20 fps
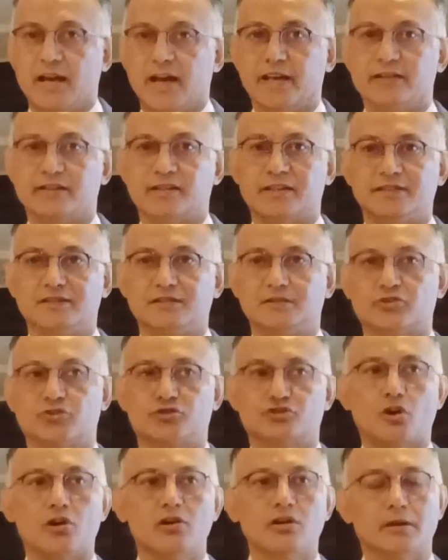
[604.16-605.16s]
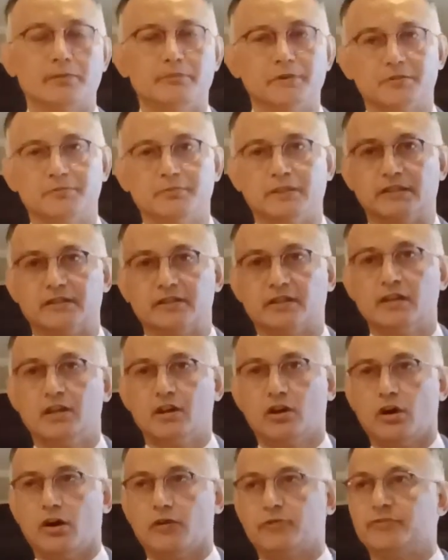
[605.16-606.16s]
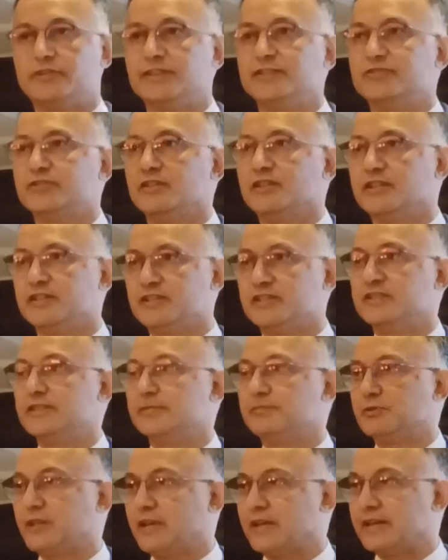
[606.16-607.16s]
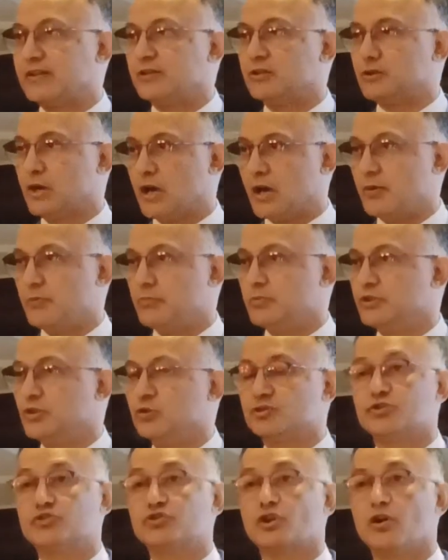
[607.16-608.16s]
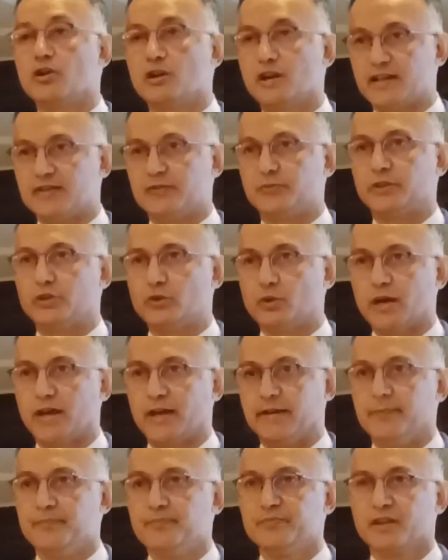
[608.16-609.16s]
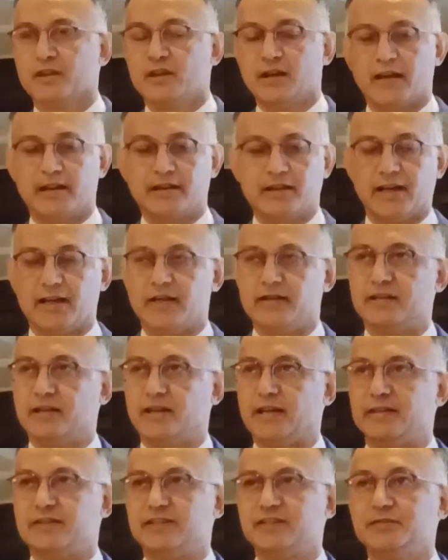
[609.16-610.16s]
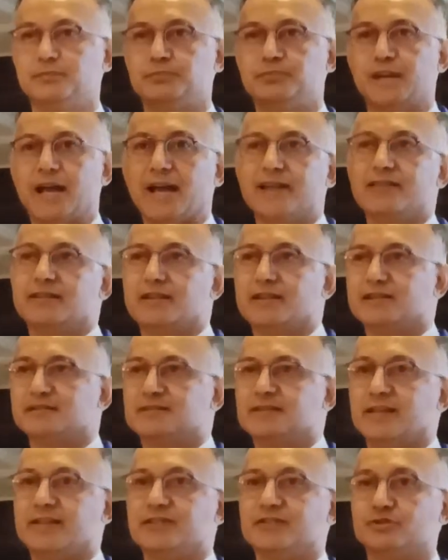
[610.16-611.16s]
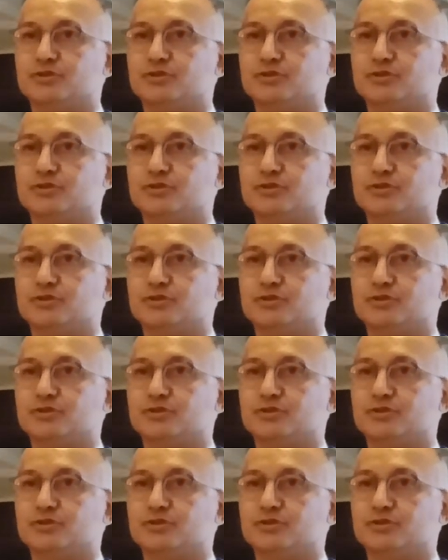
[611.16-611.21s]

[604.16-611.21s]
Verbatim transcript: And there is a strong commitment of this relationship getting, uh, you know, stronger as we go ahead. And, and, and this brand that is there